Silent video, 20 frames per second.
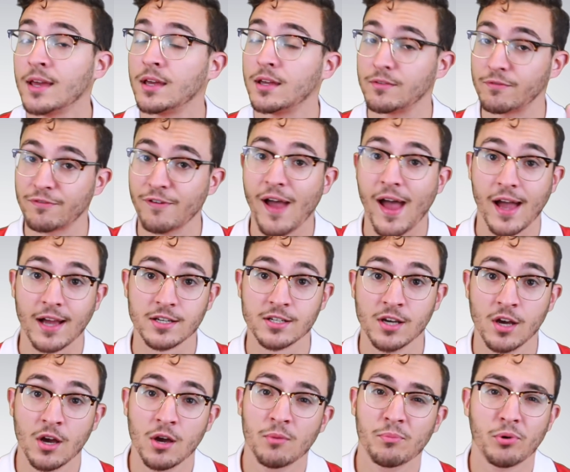In fact,
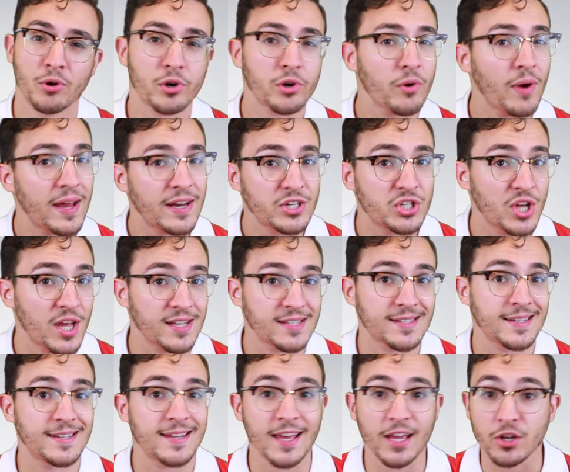Porto had a chance
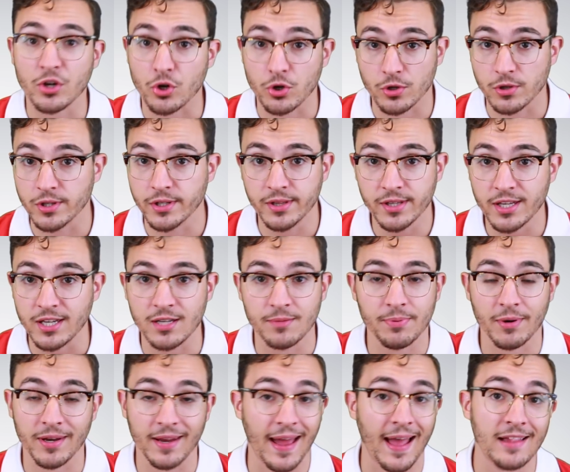to take an early lead,
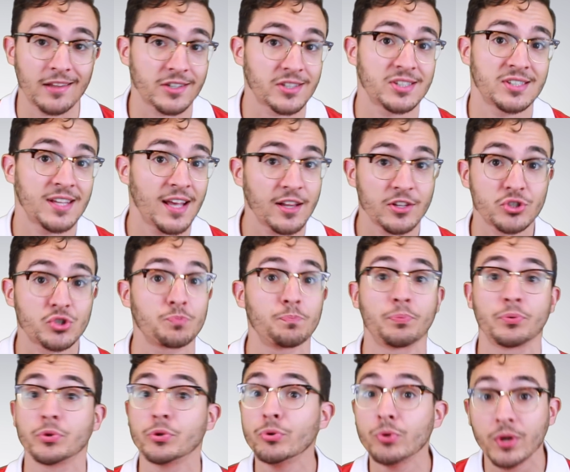but Alex Telles
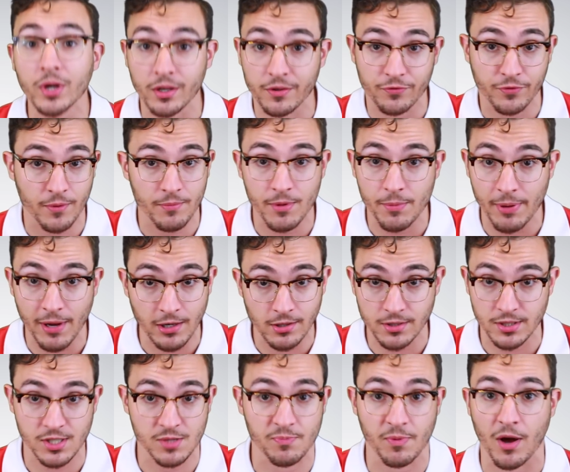blew it from the
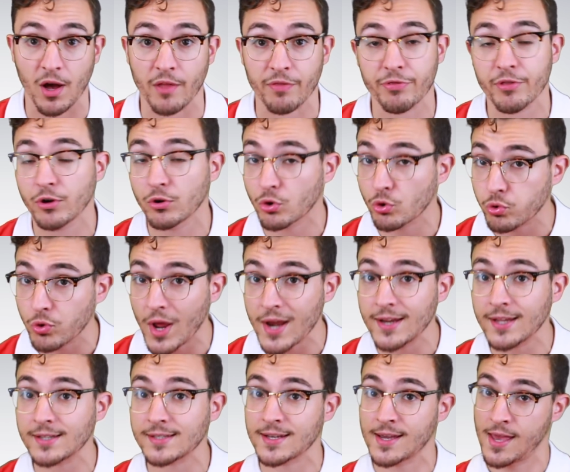penalty spot, though
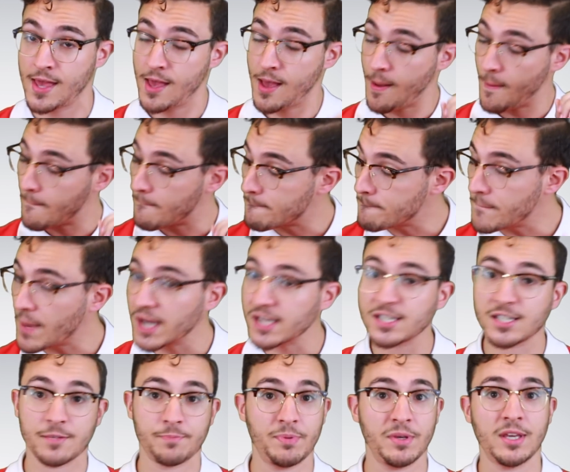credit
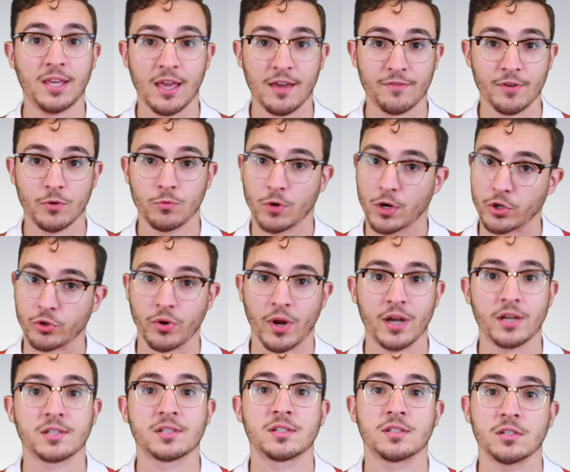must be given where
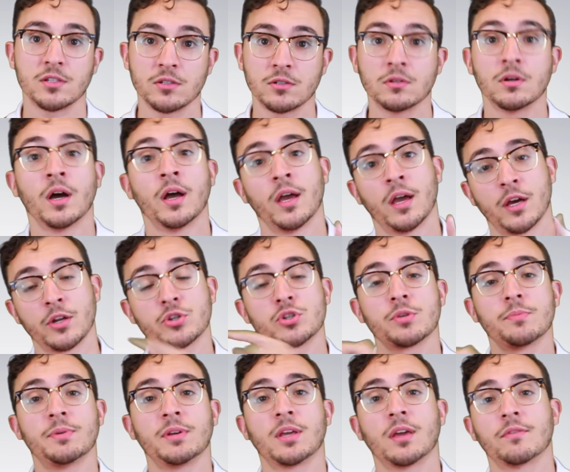credit's due, and it
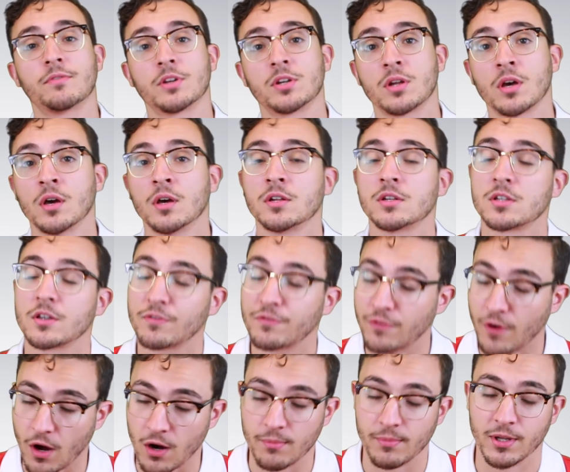should be given to
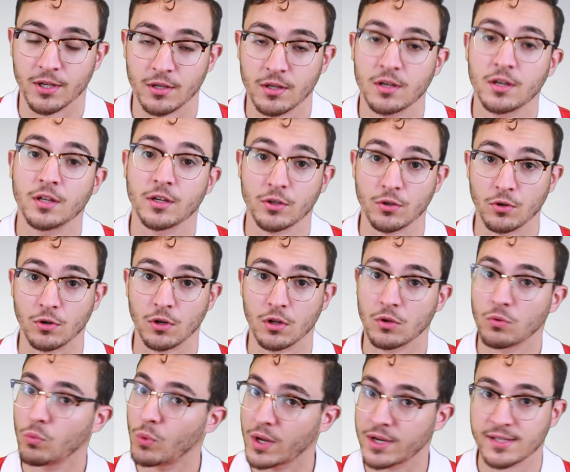Farman in goal.
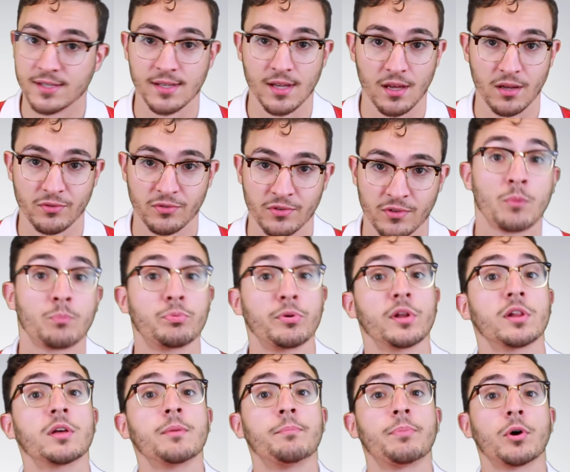What a save.
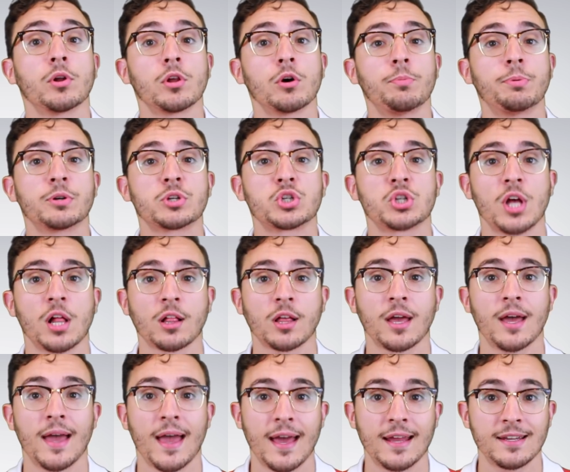Briel Mbolo pushed Schalke
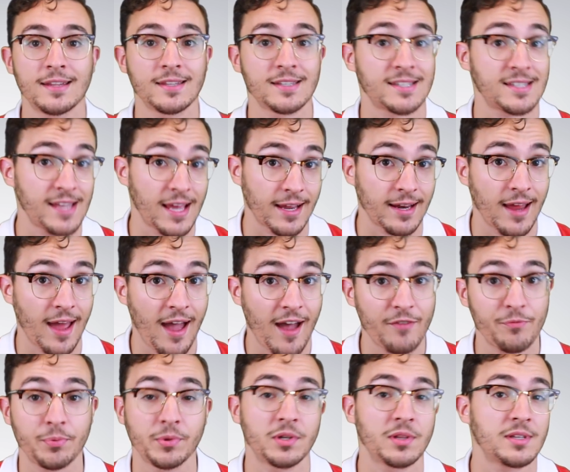ahead in the second
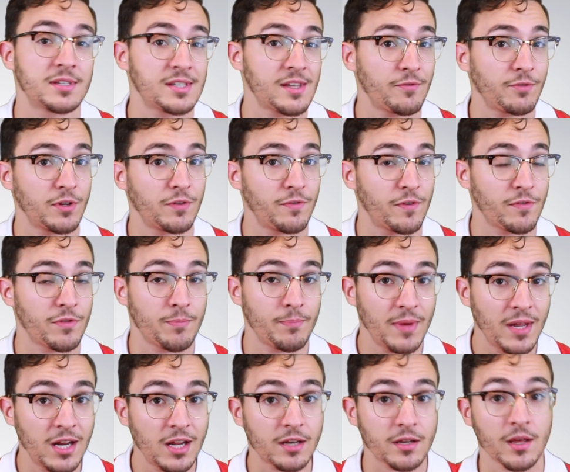half, but in the 75th
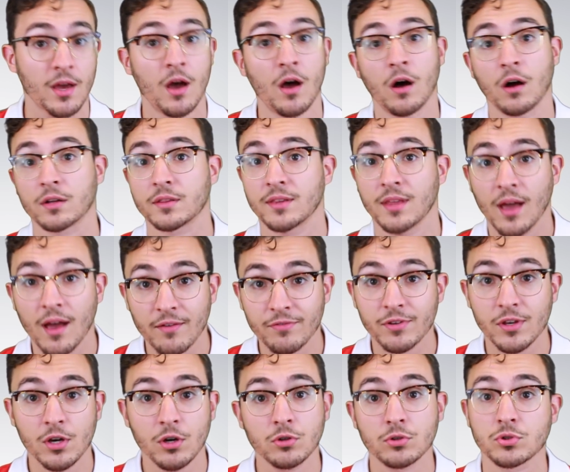minute,
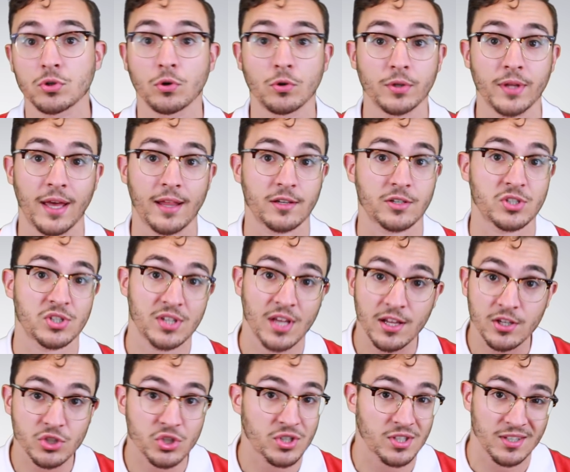Octavio told Alex
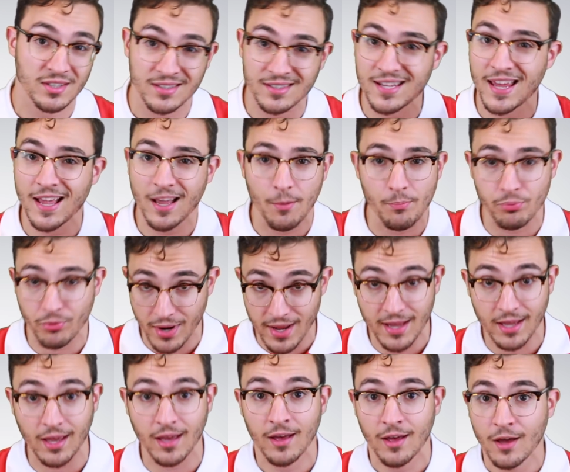Telles to take a
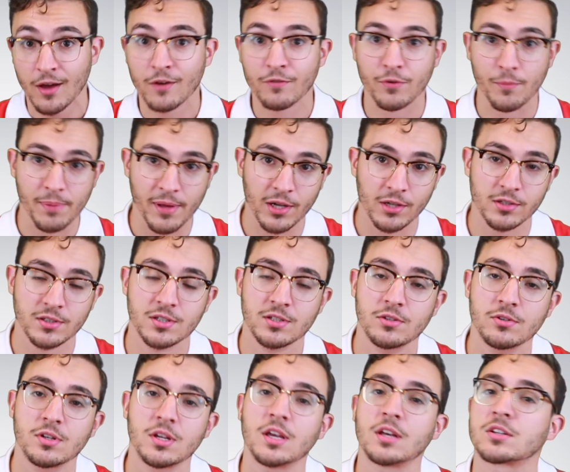break from penalty
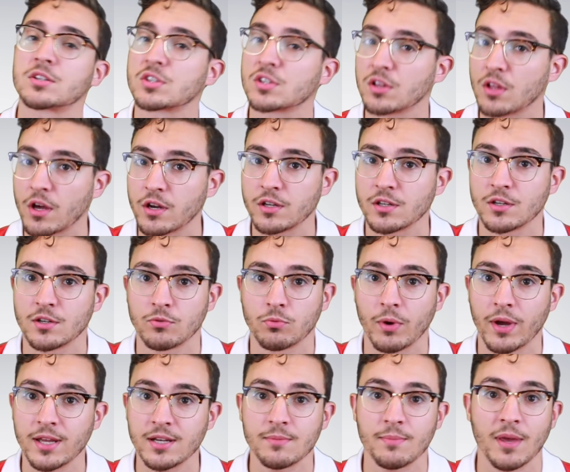duty and slotted it
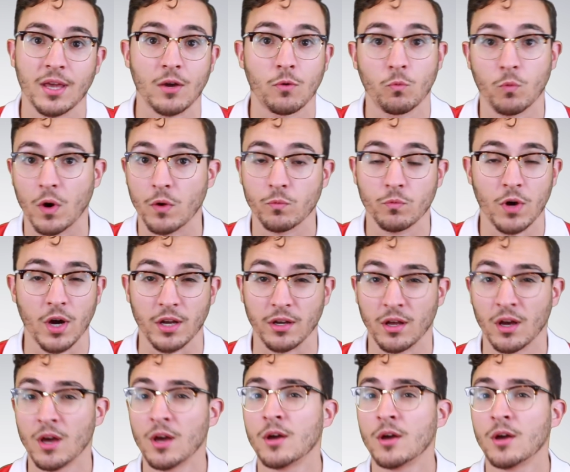away to make it 1-1.